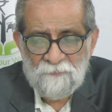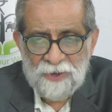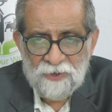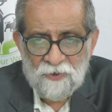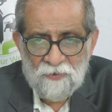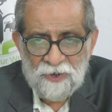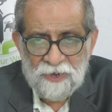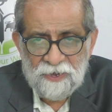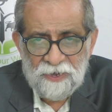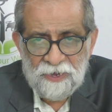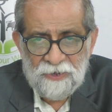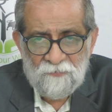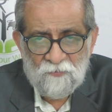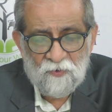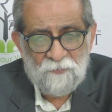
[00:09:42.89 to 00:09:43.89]

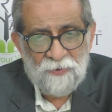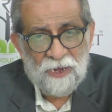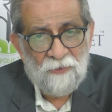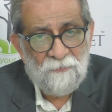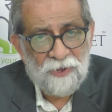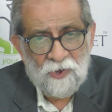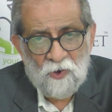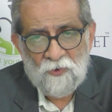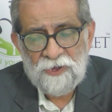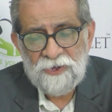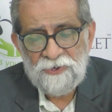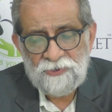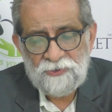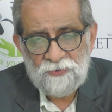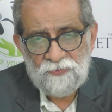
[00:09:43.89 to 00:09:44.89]
minority would become a
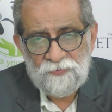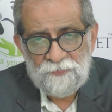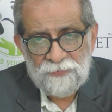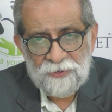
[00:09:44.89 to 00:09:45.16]
non-issue.